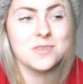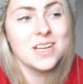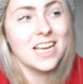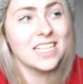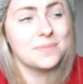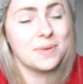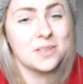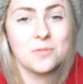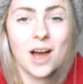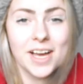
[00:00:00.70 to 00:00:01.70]
It's been
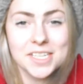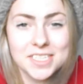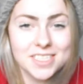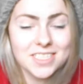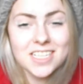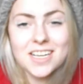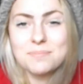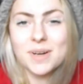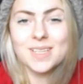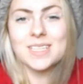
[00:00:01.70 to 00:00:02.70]
a while,
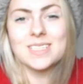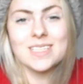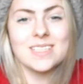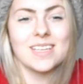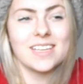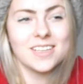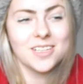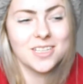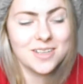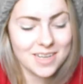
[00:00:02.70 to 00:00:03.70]
but this is like a
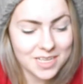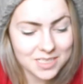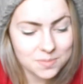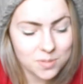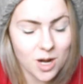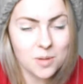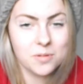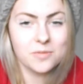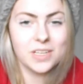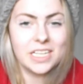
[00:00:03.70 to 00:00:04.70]
good, nice,
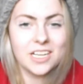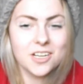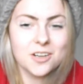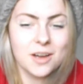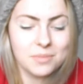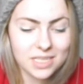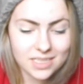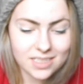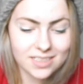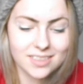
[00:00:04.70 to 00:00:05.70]
proper video. I'm
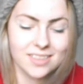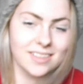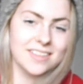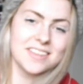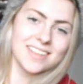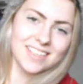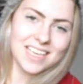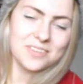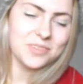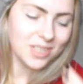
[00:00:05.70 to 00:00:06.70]
gonna
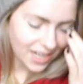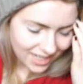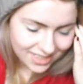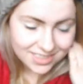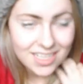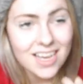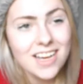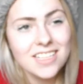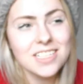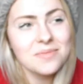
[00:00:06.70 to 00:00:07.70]
give you guys
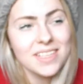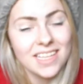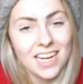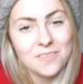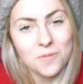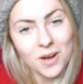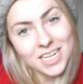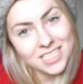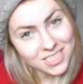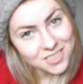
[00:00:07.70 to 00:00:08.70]
something that I've
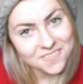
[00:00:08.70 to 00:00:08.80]
wanted to do